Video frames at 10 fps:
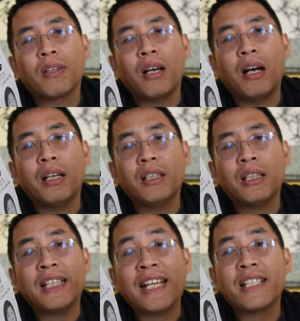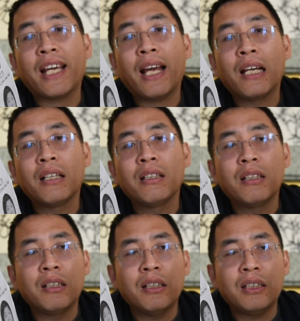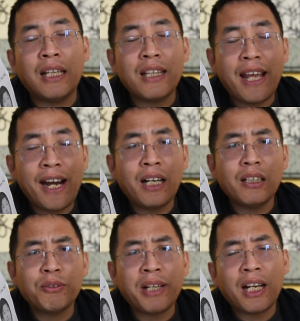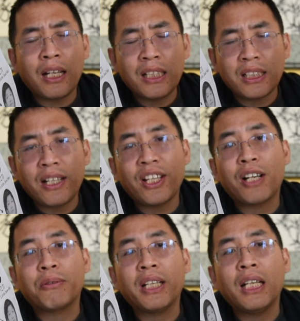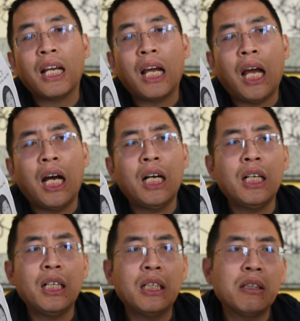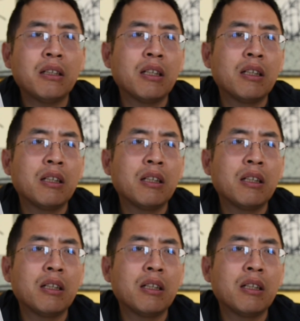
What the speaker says: in India, in their reincarnation theory, a